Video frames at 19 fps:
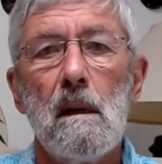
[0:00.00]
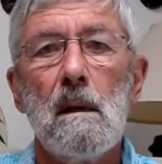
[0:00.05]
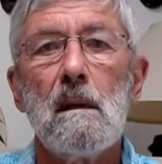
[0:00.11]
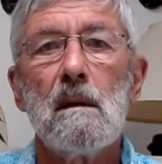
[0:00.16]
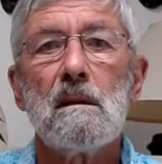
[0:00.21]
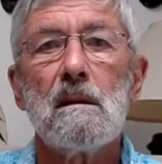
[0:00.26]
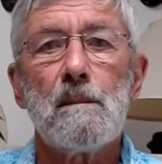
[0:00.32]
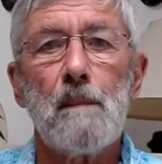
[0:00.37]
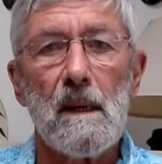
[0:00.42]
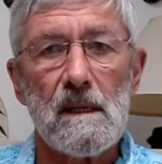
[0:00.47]

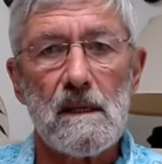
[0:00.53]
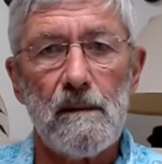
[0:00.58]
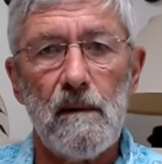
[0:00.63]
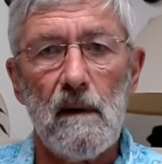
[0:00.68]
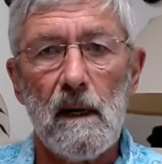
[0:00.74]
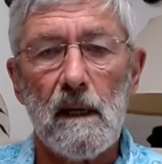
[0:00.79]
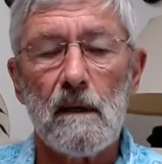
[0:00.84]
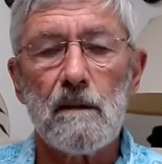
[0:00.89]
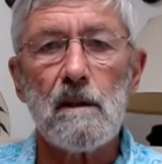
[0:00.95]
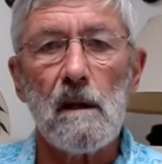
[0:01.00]

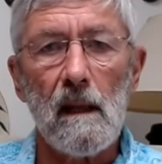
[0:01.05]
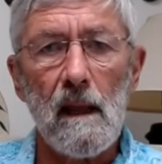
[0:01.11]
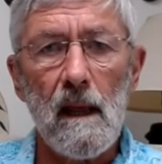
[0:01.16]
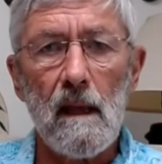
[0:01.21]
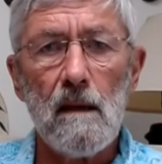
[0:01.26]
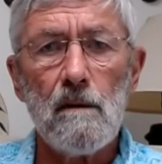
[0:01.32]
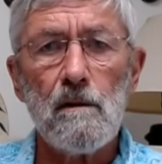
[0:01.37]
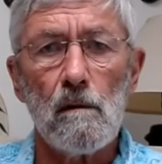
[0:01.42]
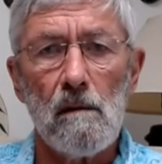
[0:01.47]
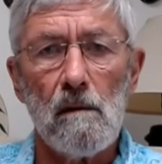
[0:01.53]
specifying a delay
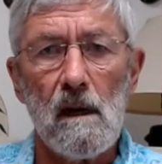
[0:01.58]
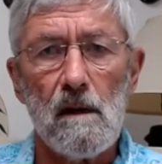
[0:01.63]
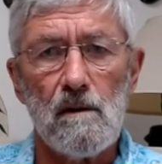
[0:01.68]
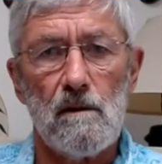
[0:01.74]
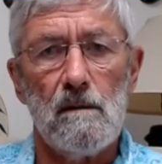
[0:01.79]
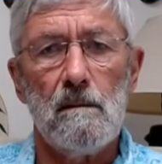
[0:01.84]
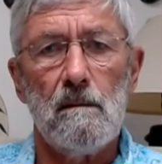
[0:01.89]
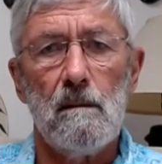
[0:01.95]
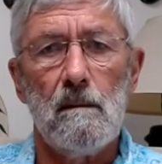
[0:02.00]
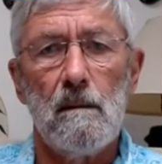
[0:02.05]

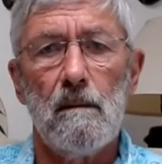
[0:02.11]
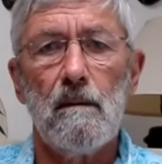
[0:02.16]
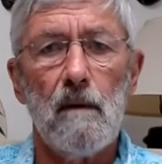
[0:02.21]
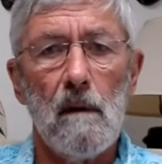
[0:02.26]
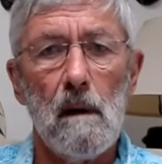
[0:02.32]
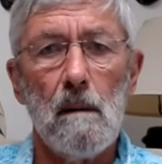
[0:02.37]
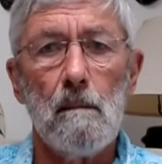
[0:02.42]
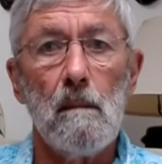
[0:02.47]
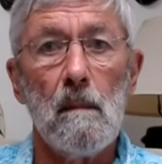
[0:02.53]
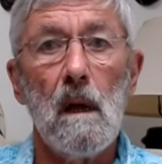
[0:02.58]
duration
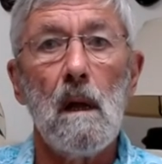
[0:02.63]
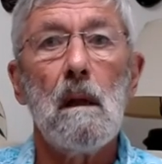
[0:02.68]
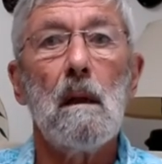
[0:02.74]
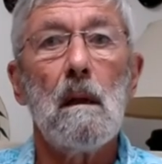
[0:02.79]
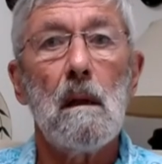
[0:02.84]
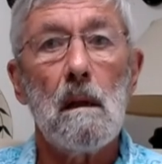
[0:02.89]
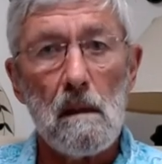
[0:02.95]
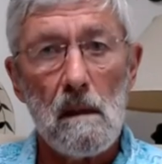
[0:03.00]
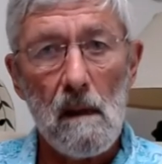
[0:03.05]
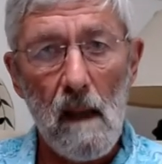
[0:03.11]
from
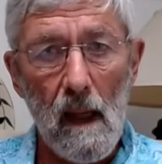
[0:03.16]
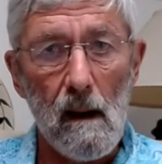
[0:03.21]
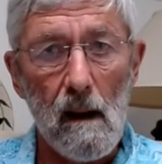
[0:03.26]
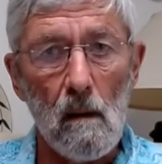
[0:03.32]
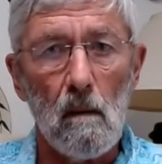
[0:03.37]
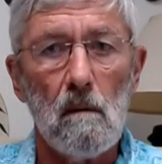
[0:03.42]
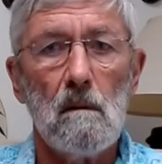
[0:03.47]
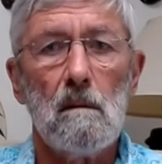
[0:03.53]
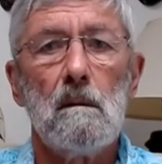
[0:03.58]
now.